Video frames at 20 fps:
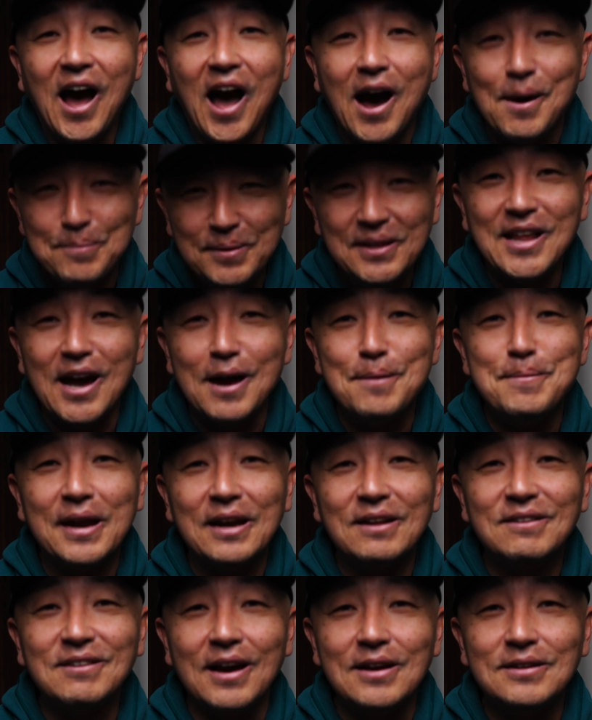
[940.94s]
I've been
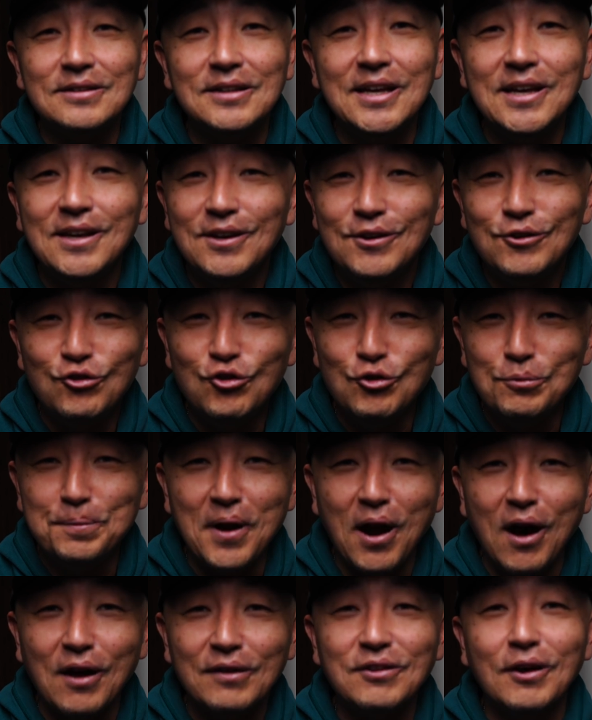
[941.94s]
Diabetic Cycling. You've
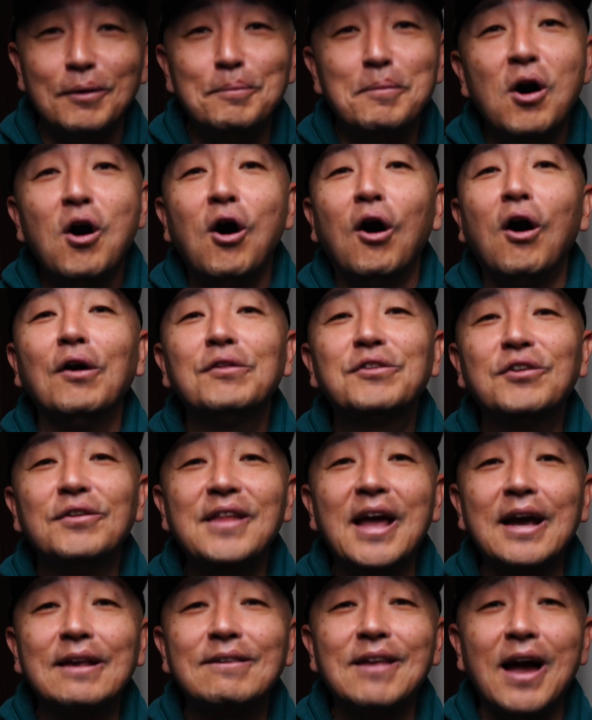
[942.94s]
been awesome. Until
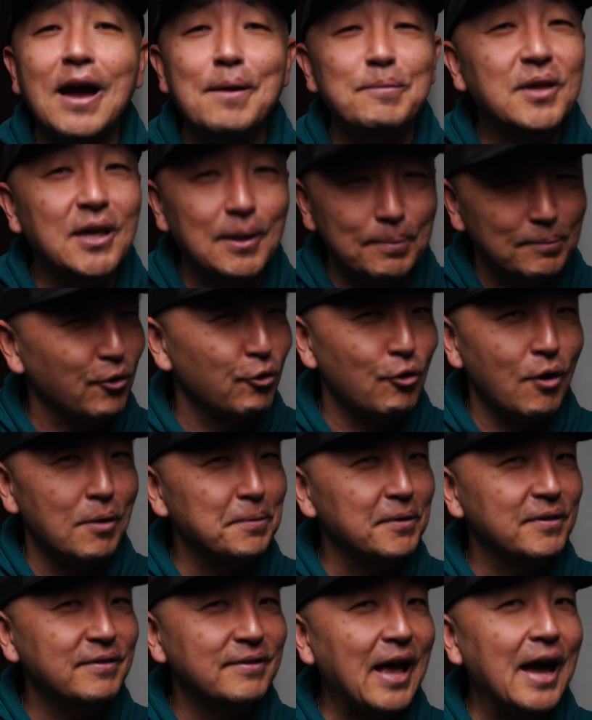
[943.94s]
next time, keep the
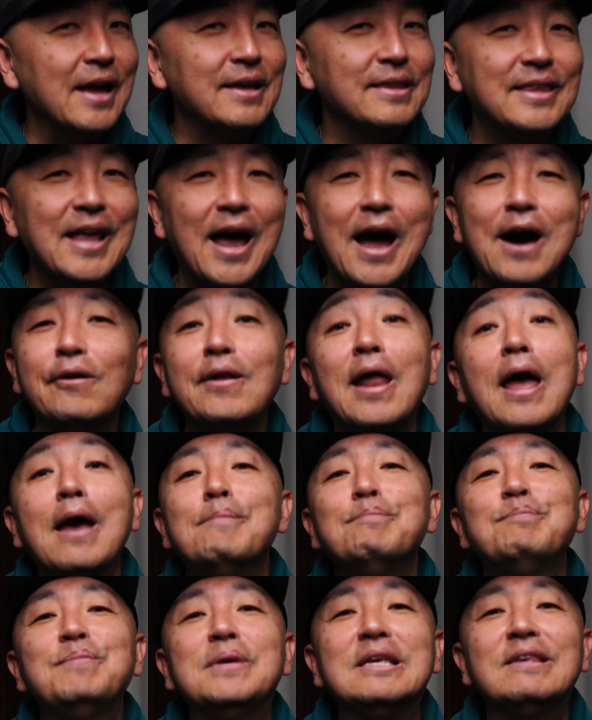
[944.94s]
rubber side down
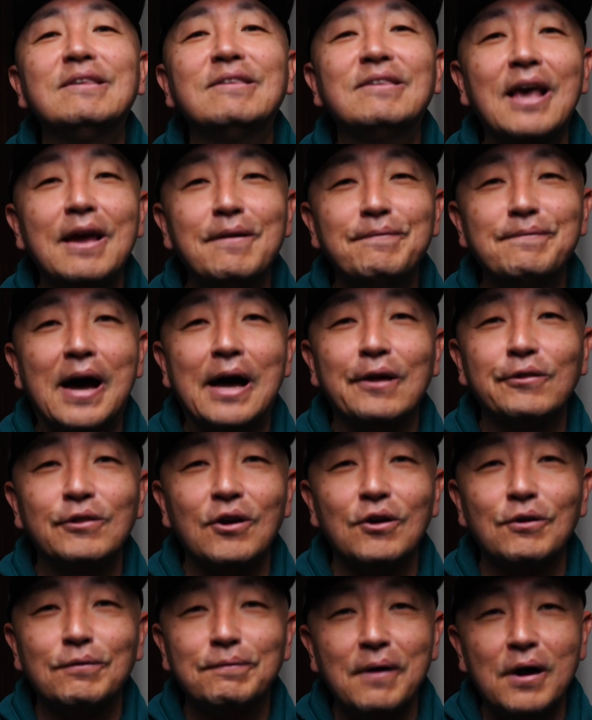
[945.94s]
and be safe out
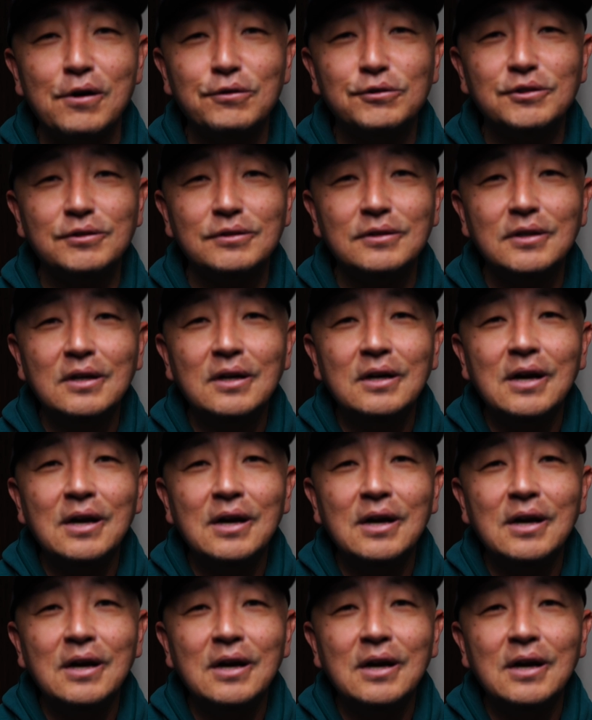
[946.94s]
there, folks.